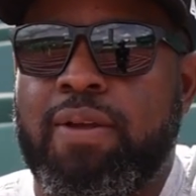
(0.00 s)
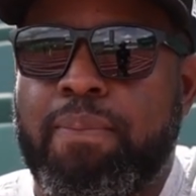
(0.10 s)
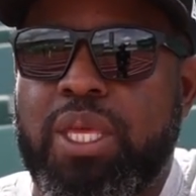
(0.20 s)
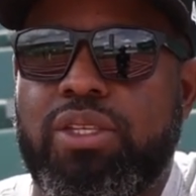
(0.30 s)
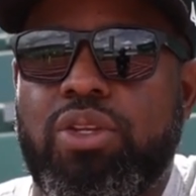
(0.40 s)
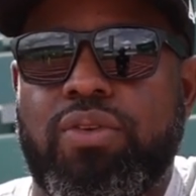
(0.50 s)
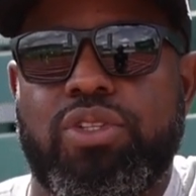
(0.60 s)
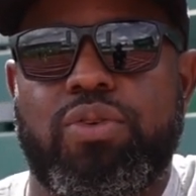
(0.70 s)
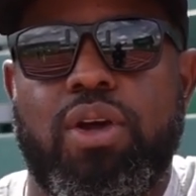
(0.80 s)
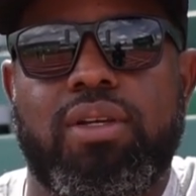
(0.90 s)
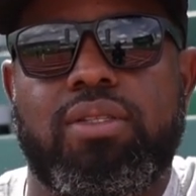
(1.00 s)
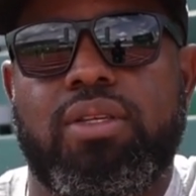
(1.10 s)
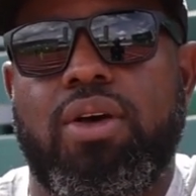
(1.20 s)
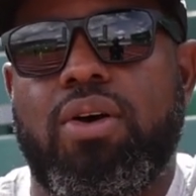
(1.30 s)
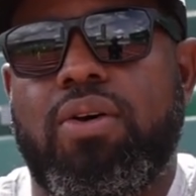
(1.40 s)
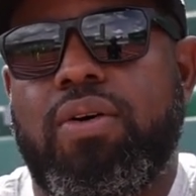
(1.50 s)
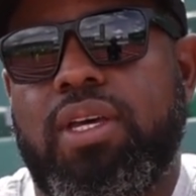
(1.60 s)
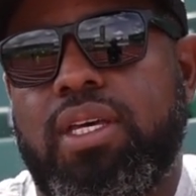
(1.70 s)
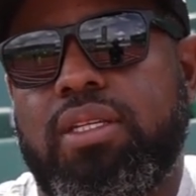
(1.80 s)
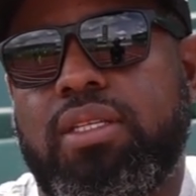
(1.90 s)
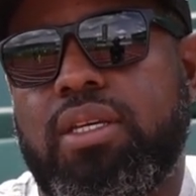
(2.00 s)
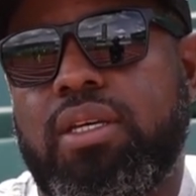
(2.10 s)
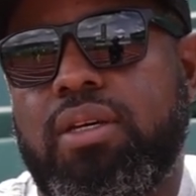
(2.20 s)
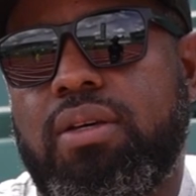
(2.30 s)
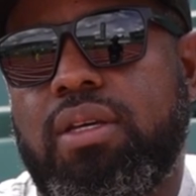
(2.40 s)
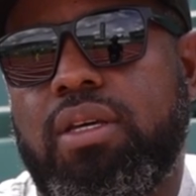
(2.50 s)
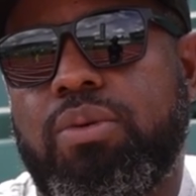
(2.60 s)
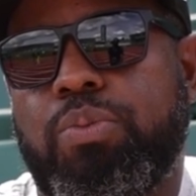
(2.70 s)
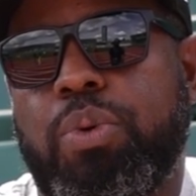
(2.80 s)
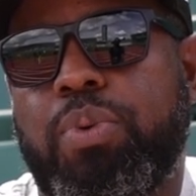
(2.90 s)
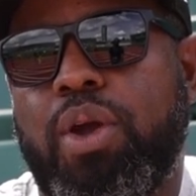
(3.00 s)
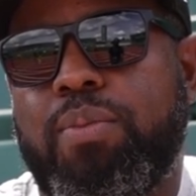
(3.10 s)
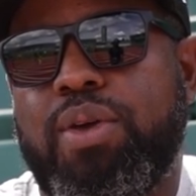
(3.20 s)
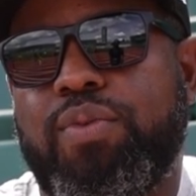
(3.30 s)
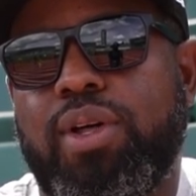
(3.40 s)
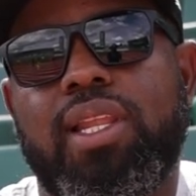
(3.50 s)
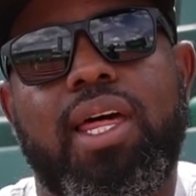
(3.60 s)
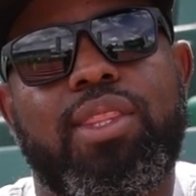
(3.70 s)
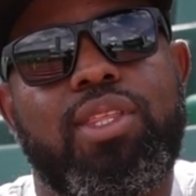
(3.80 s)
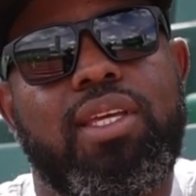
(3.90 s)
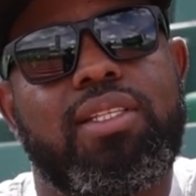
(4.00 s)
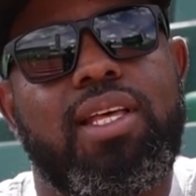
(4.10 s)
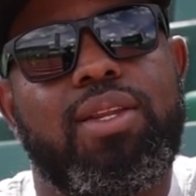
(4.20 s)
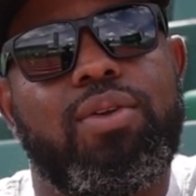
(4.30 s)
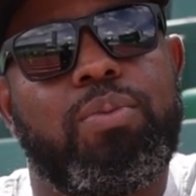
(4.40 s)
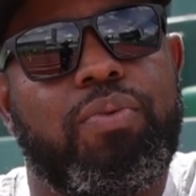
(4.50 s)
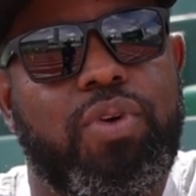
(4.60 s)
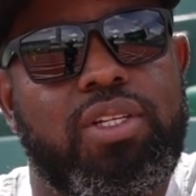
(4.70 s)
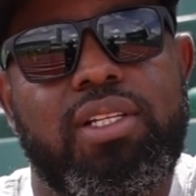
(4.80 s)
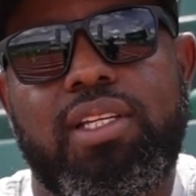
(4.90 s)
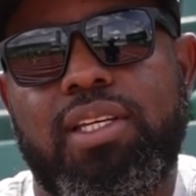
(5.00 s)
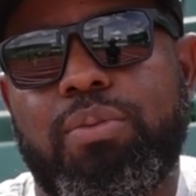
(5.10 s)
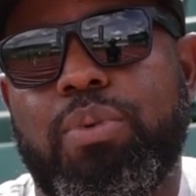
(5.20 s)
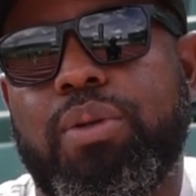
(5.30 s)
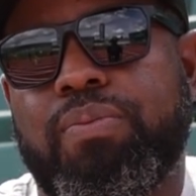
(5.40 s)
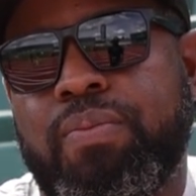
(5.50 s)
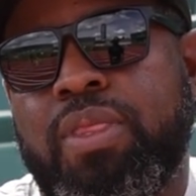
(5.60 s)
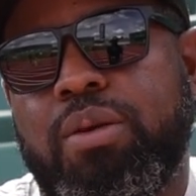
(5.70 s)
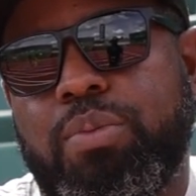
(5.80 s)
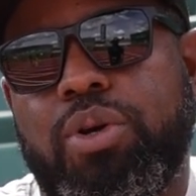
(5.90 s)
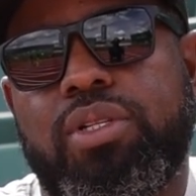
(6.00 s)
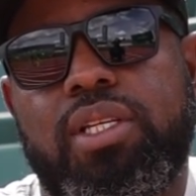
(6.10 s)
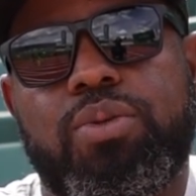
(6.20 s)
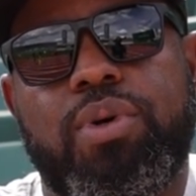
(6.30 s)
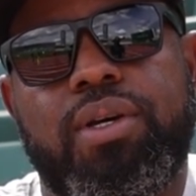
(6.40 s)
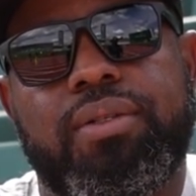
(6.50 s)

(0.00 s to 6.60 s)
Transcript: being at the University of Arkansas and uh, prepared me for a lot of things, not only professionally but personally as well.